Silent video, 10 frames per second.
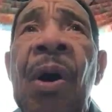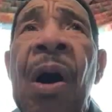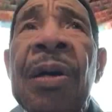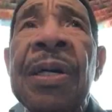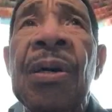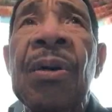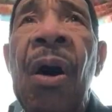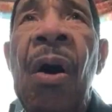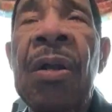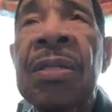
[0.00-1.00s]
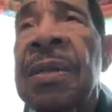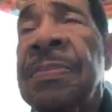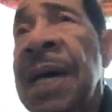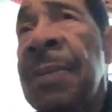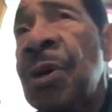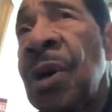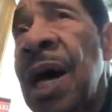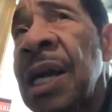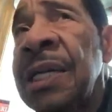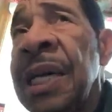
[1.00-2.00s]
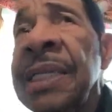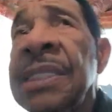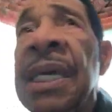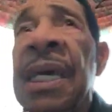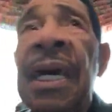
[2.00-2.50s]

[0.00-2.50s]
or I'll get a call, or sometime on holidays.